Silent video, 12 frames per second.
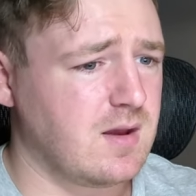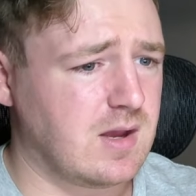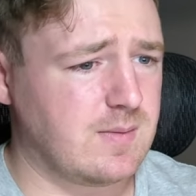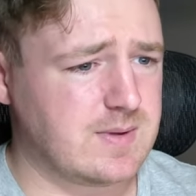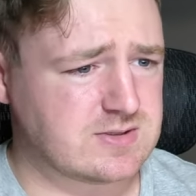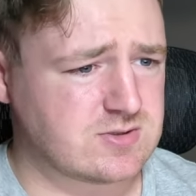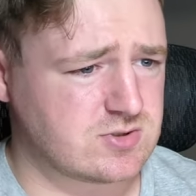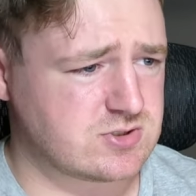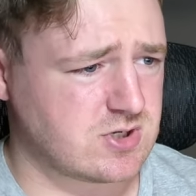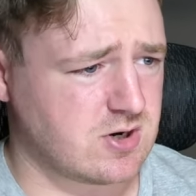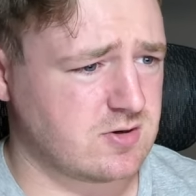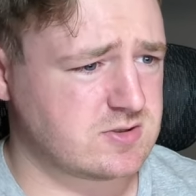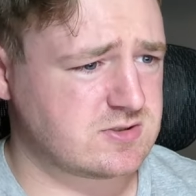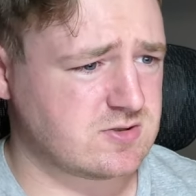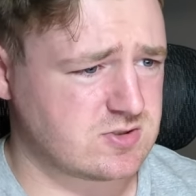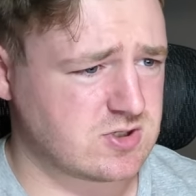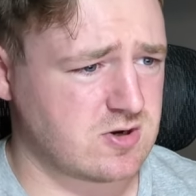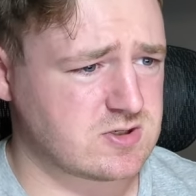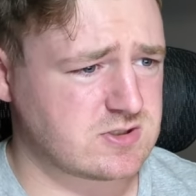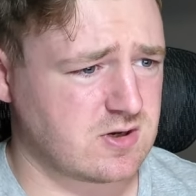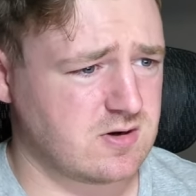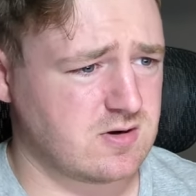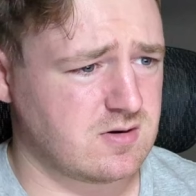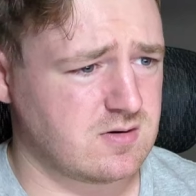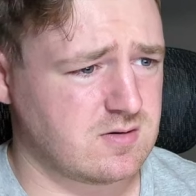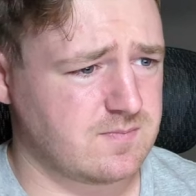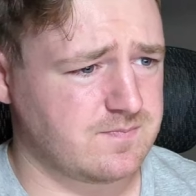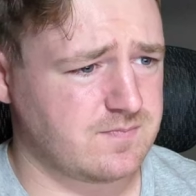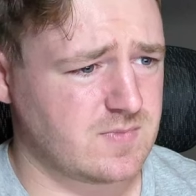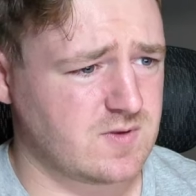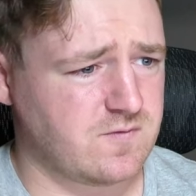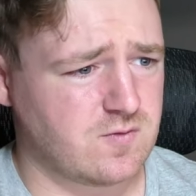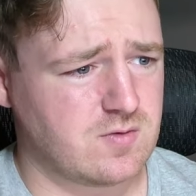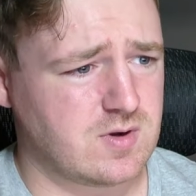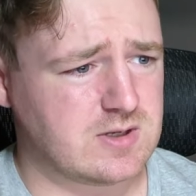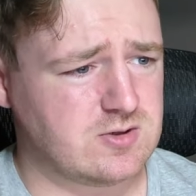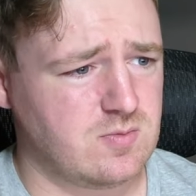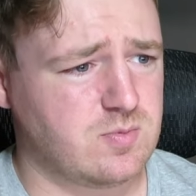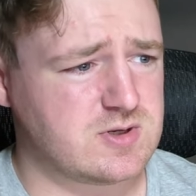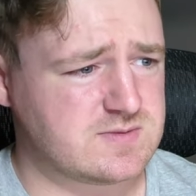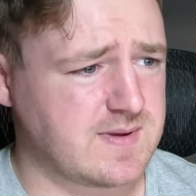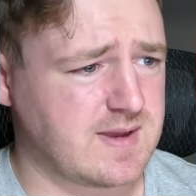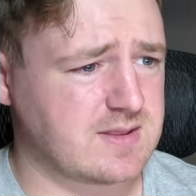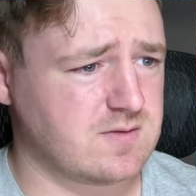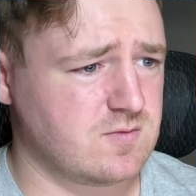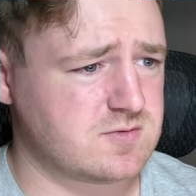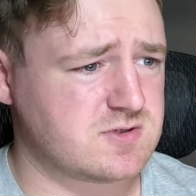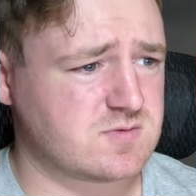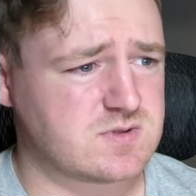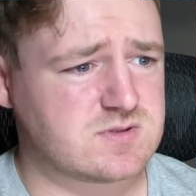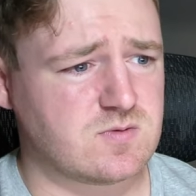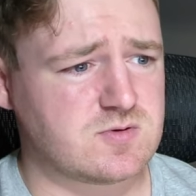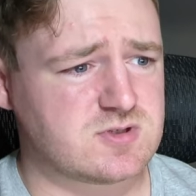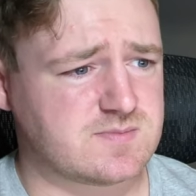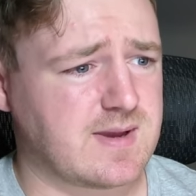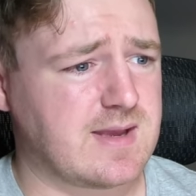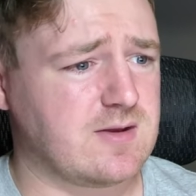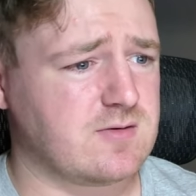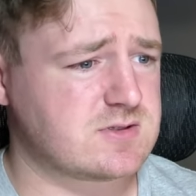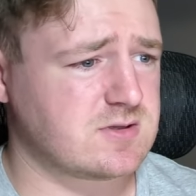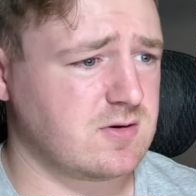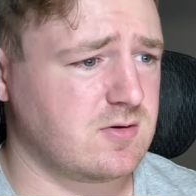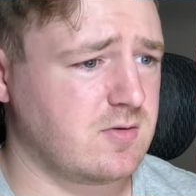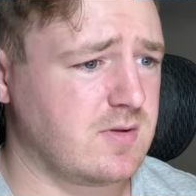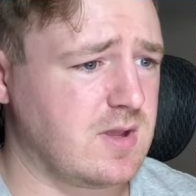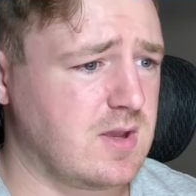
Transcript: So Sharks are 2 points back. The Roosters, once the Roosters bye goes through,